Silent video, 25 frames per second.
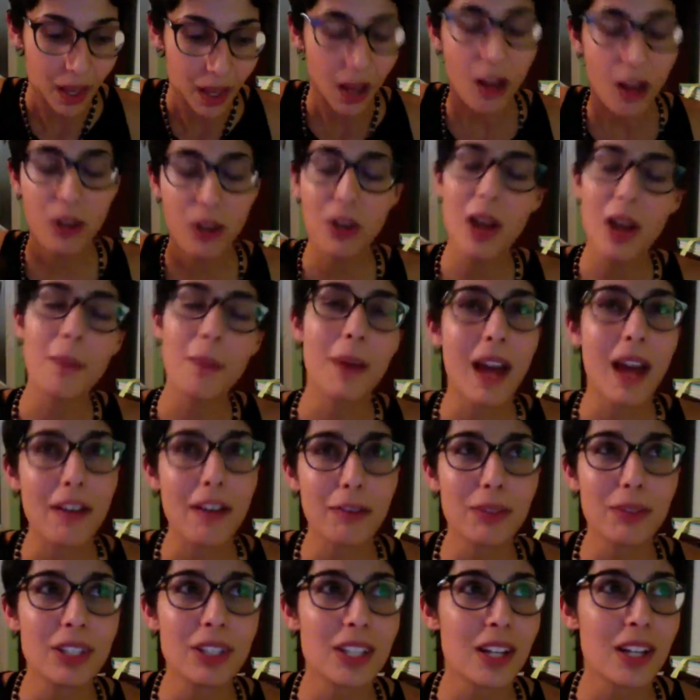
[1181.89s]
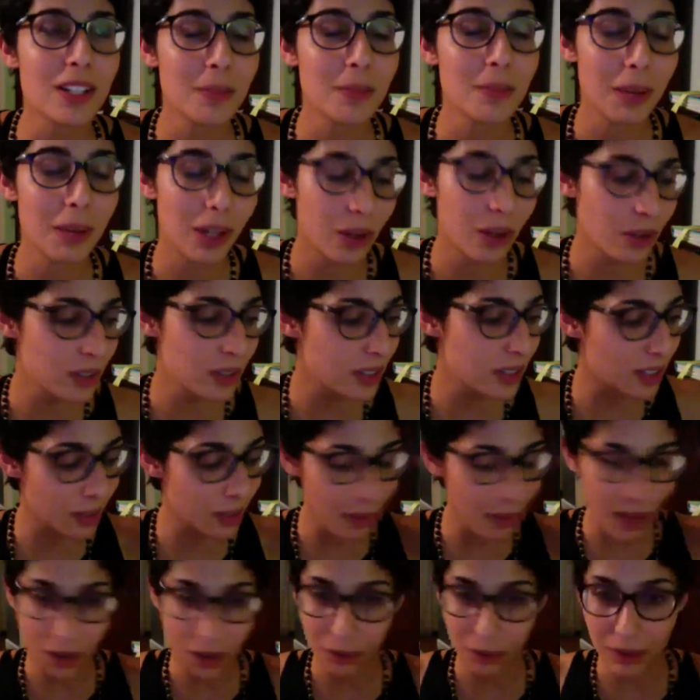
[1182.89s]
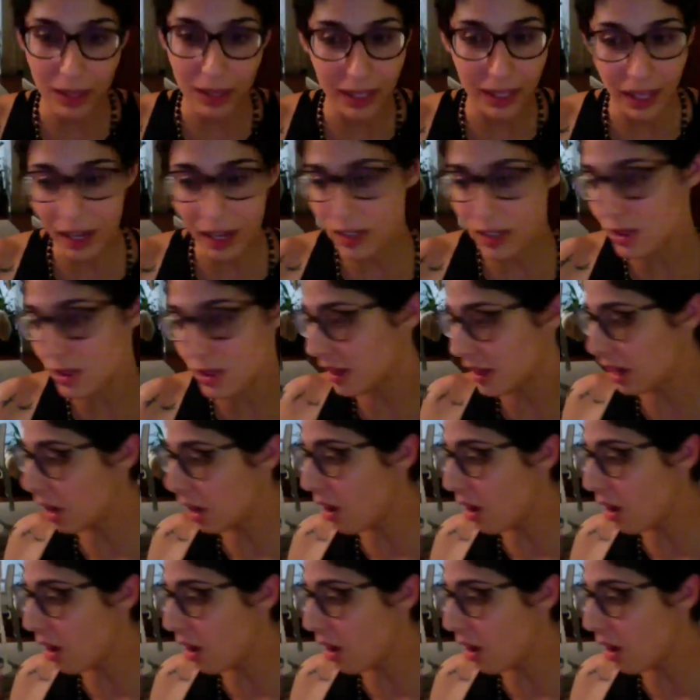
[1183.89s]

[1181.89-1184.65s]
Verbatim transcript: oh crap, I haven't reached out to my coaches in a while. I really got to do that.